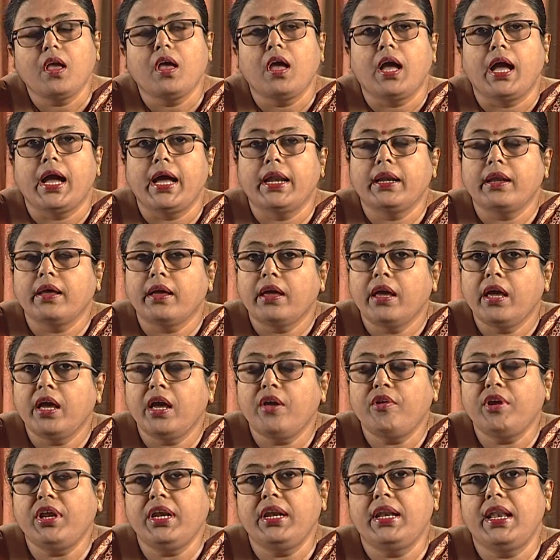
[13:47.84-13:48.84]
And
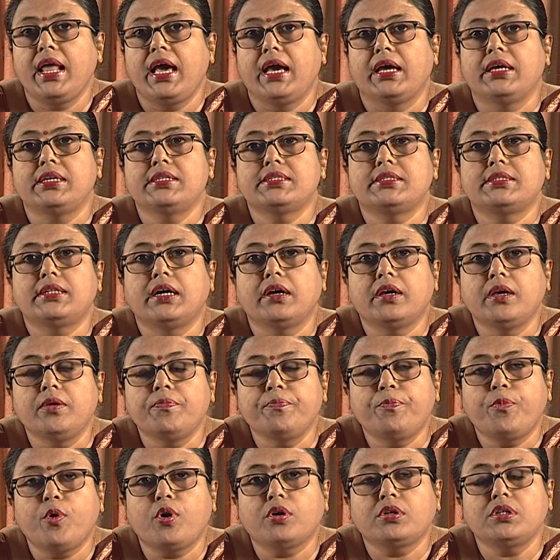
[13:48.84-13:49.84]
herein lies the
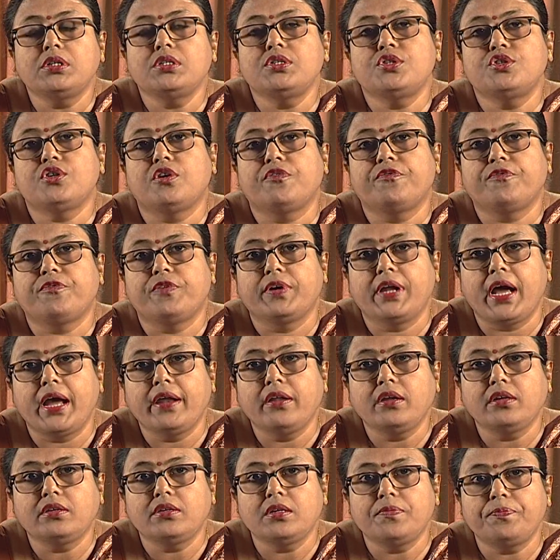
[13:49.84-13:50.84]
importance of
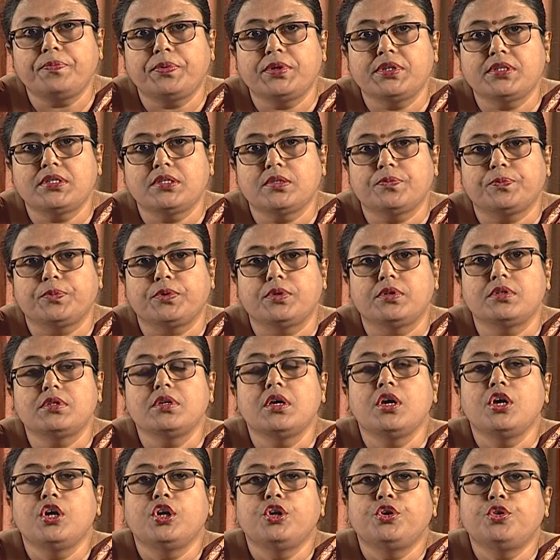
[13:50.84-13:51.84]
directive principles
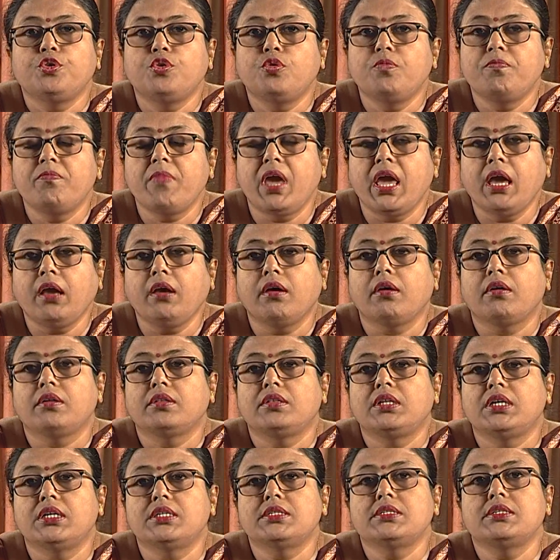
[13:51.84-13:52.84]
to make
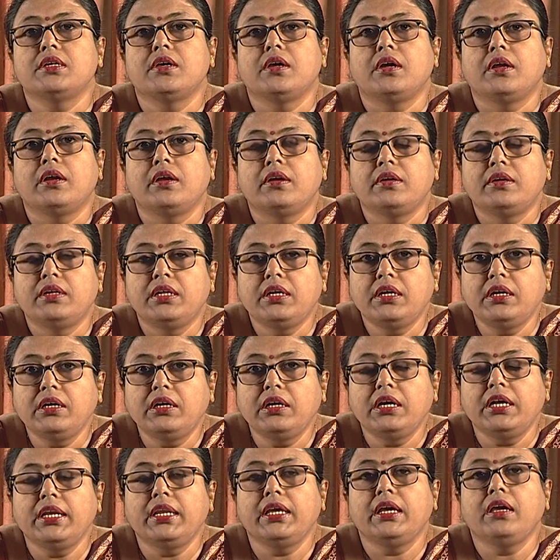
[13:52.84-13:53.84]
this
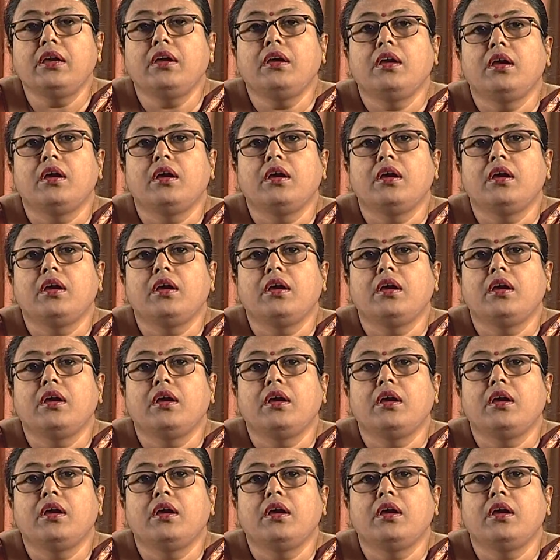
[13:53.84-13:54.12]
legally